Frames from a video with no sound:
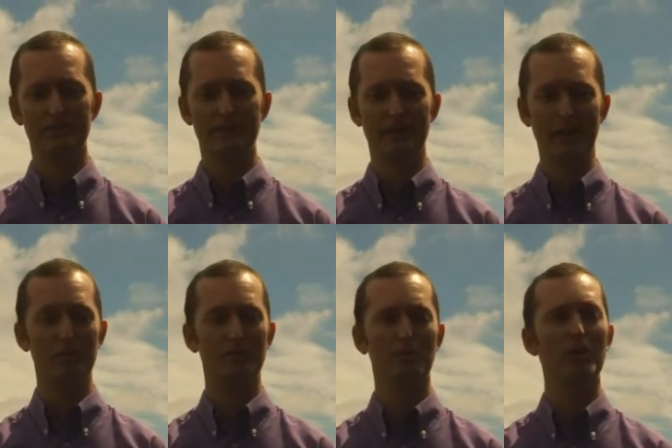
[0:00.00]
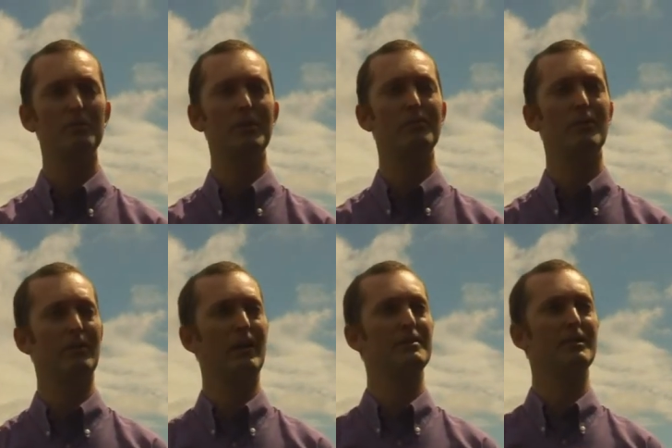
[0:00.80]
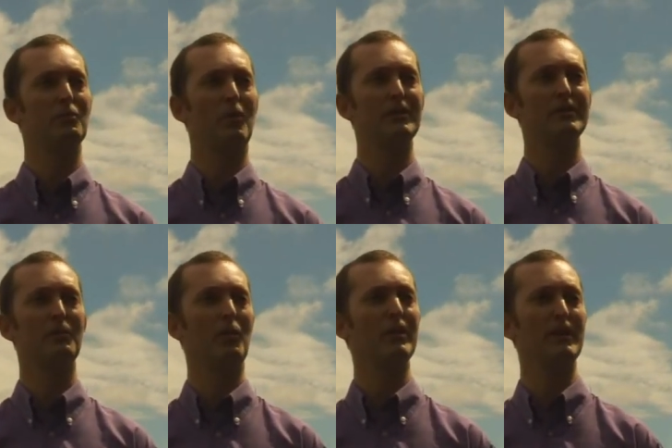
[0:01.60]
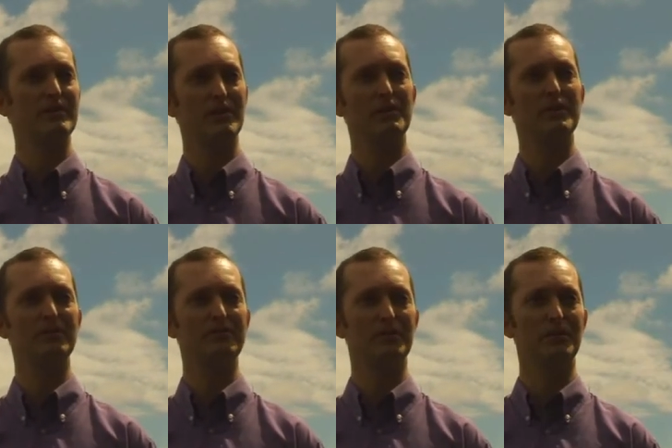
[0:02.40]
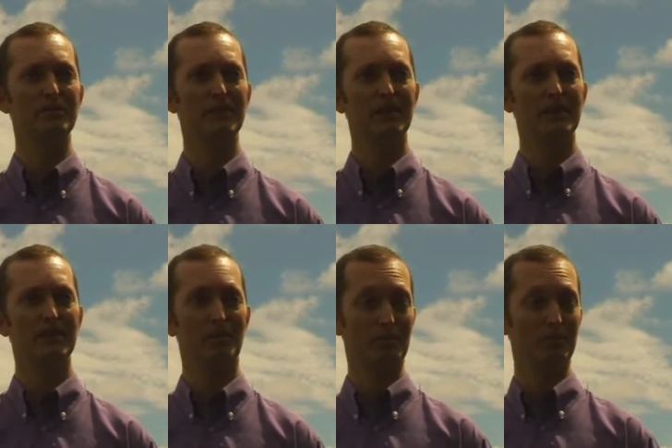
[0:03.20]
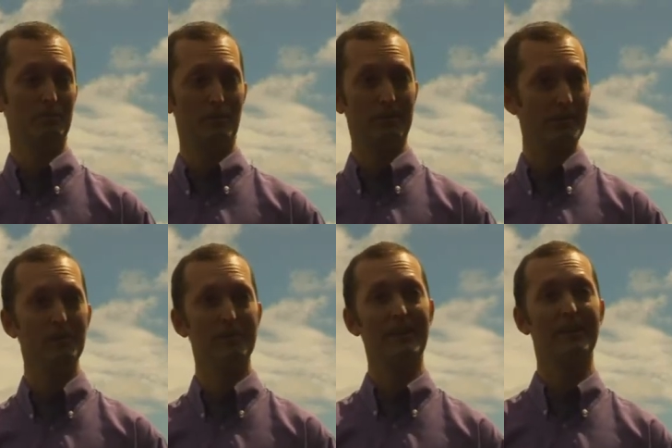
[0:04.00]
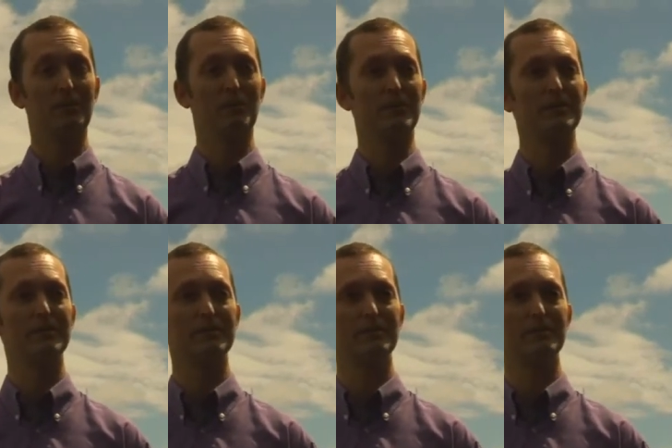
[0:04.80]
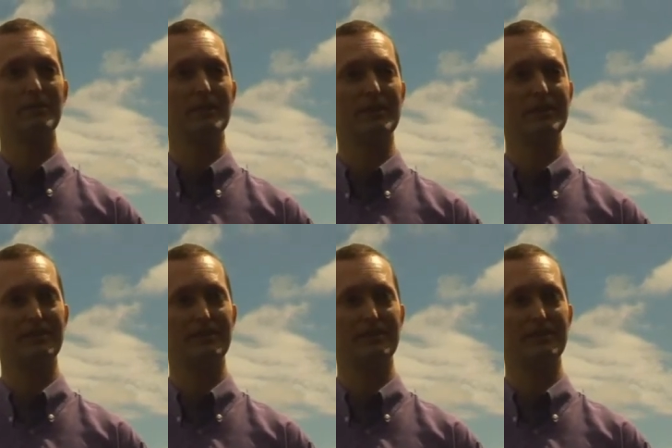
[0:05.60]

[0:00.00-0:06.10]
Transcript: figuring out what people are actually wanting, what they're searching for, not what you think they want, but